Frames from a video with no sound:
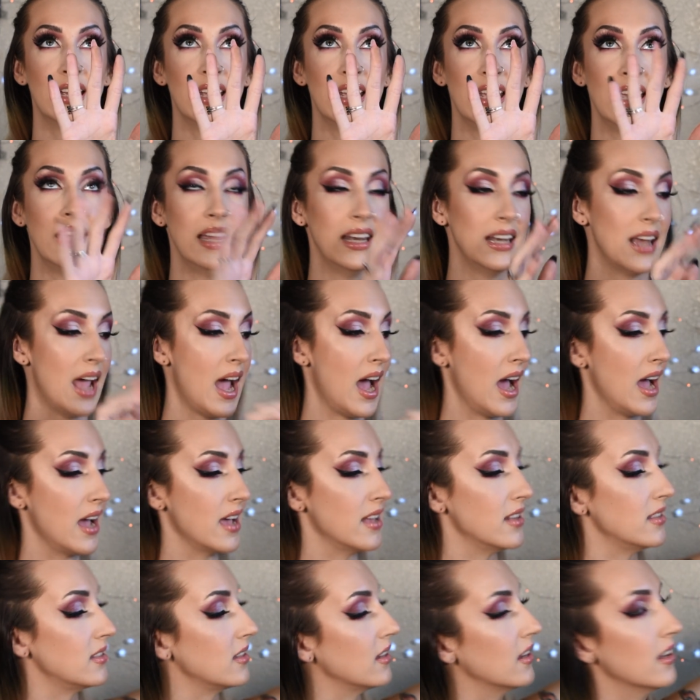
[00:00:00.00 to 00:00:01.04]
It
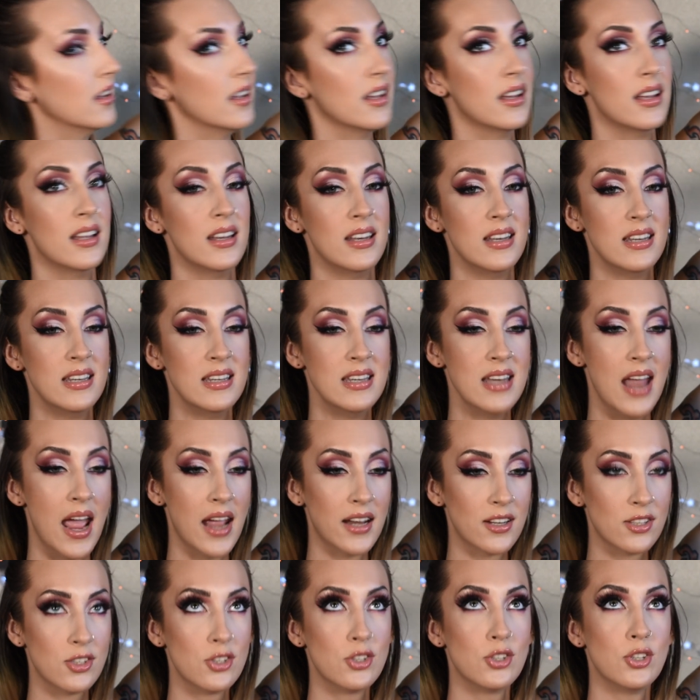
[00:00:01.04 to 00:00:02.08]
has
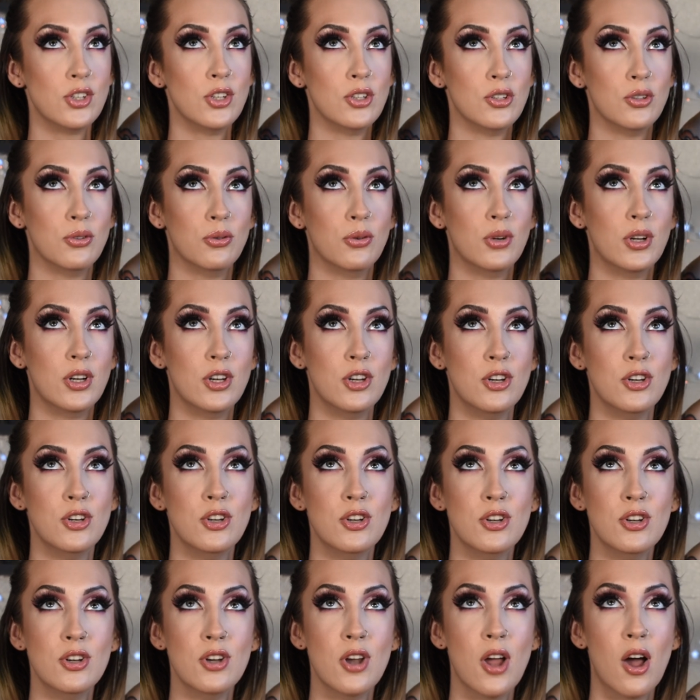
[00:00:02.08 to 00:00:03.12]
next to
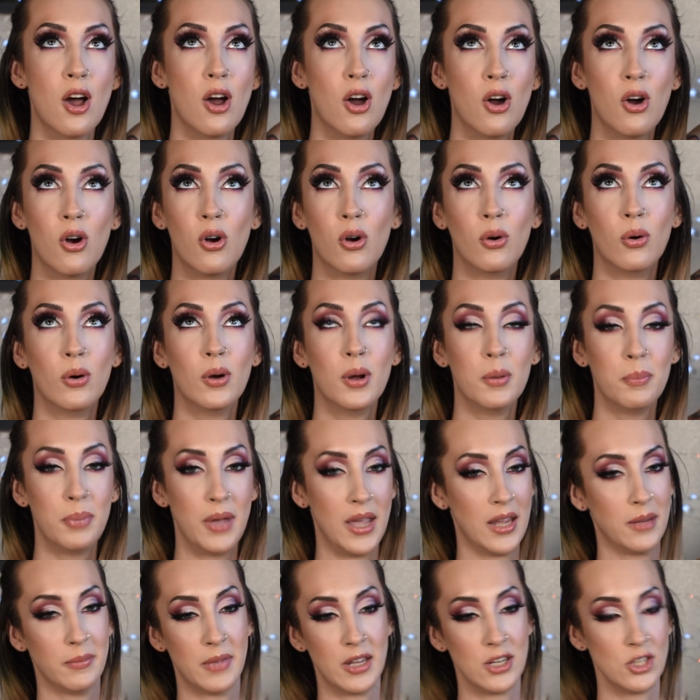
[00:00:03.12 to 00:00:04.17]
no
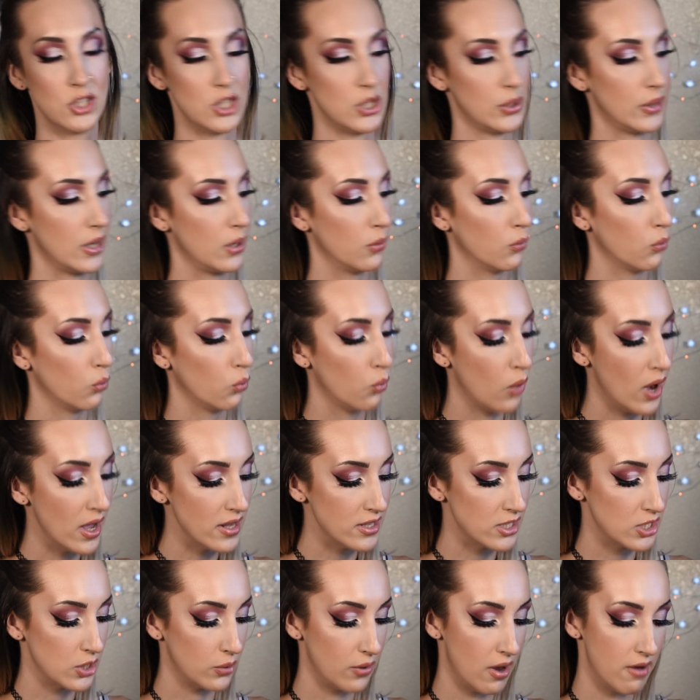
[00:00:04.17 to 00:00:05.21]
pigment to it
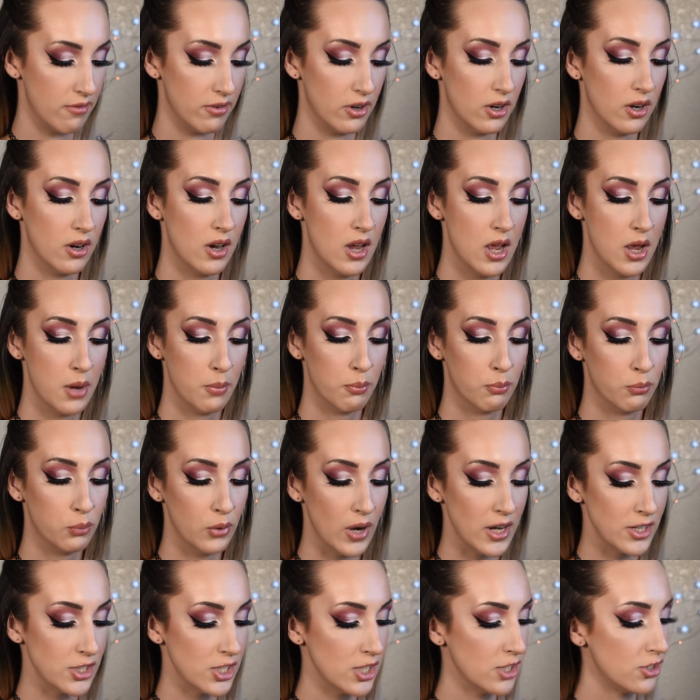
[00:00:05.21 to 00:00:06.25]
whatsoever.
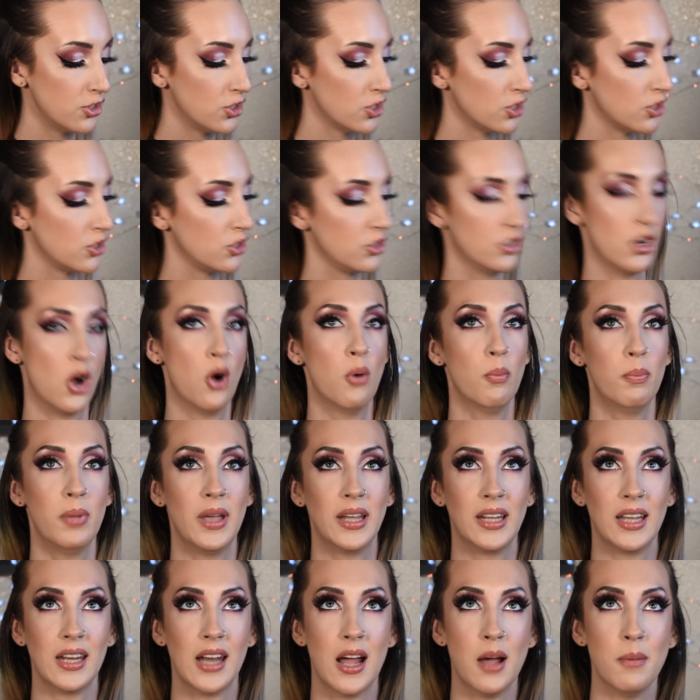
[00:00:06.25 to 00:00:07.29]
Brushes just don't
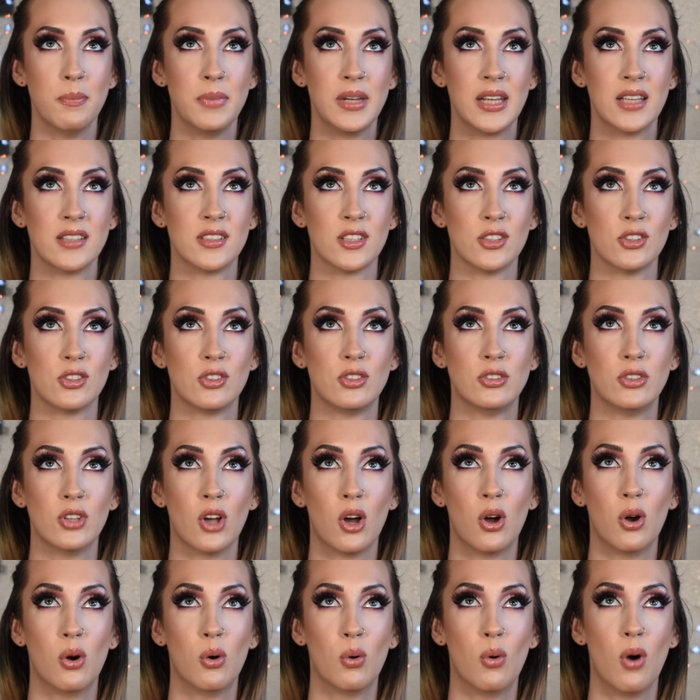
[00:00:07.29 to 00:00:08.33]
pick it up because it's
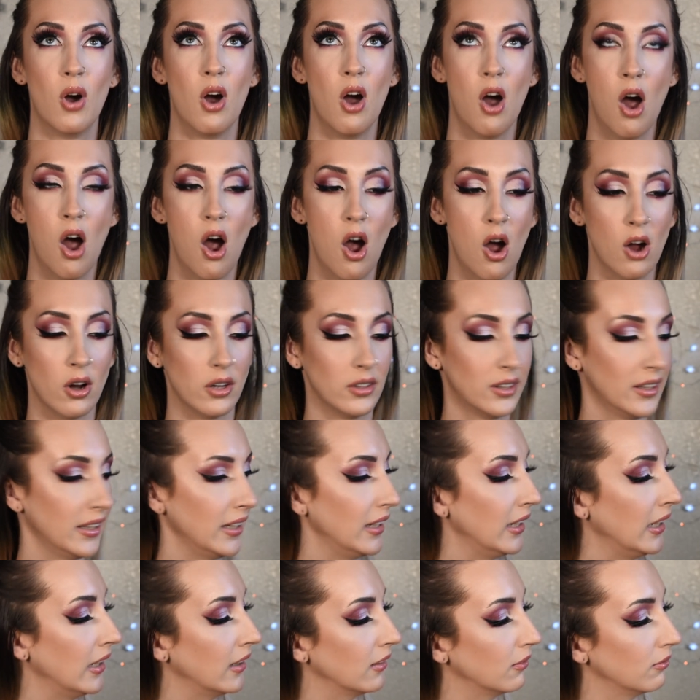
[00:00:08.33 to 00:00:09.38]
so
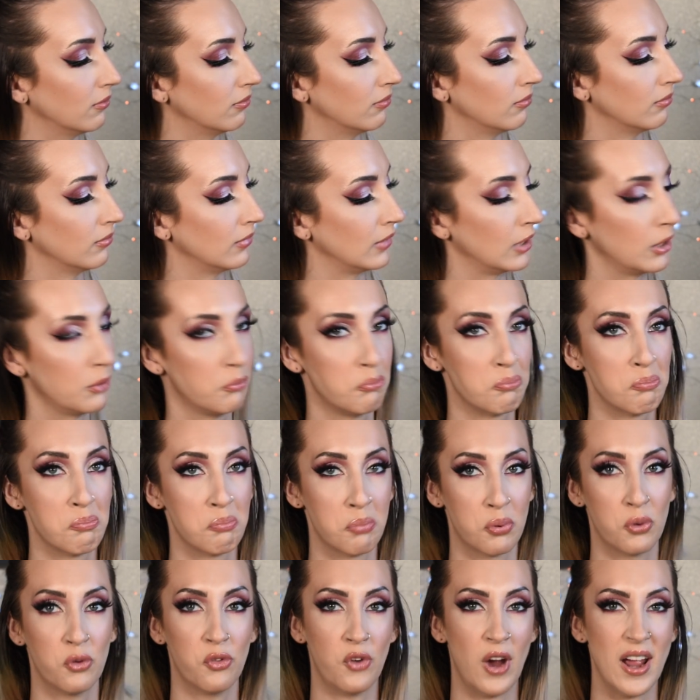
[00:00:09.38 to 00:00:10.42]
hardly
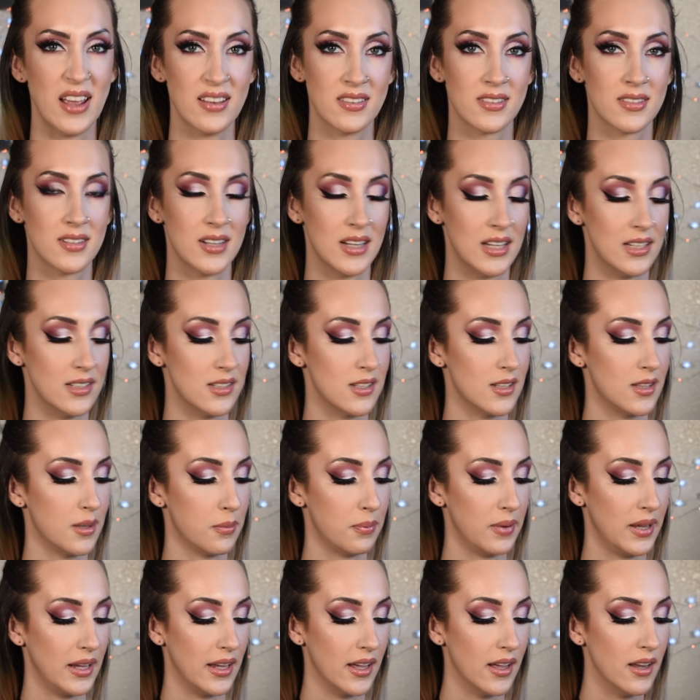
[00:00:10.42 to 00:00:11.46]
pressed into the
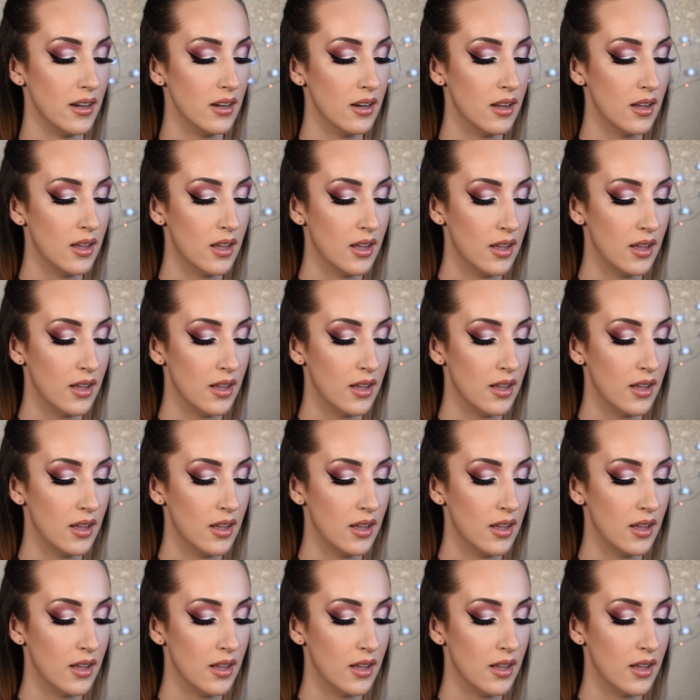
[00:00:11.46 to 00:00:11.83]
pan.